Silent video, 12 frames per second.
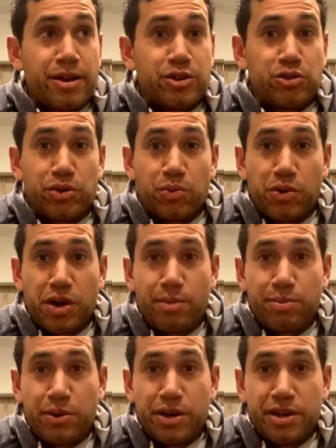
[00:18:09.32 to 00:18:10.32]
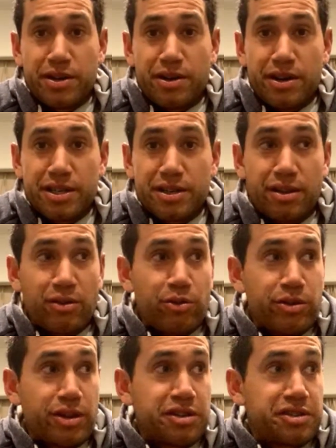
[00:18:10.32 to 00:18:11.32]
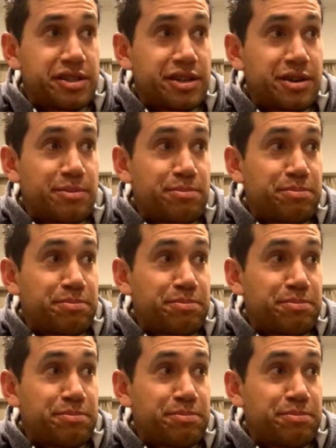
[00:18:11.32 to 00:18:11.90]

During the World Cup, I actually thought that I